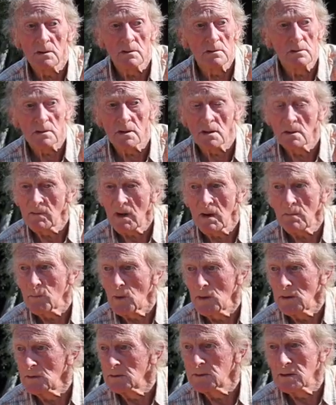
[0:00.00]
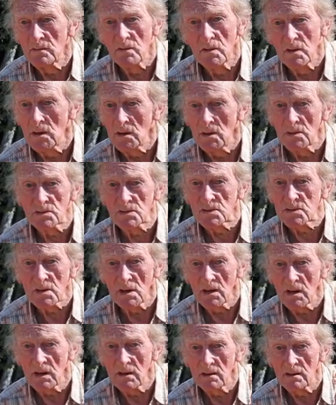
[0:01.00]
You could have had one. I didn't realise you're
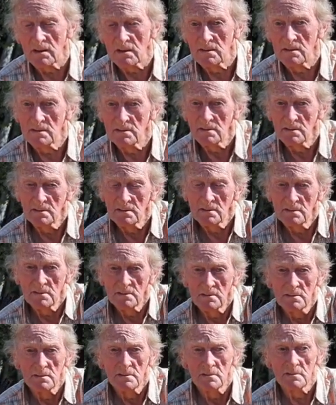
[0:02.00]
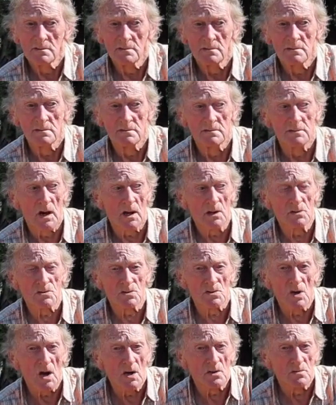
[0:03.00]
still out there. No
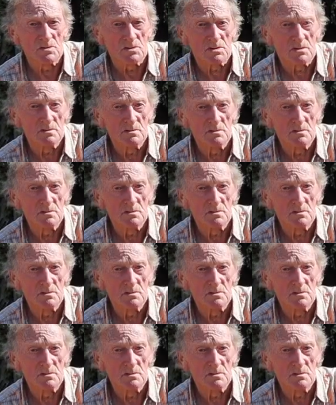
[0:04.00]
drones.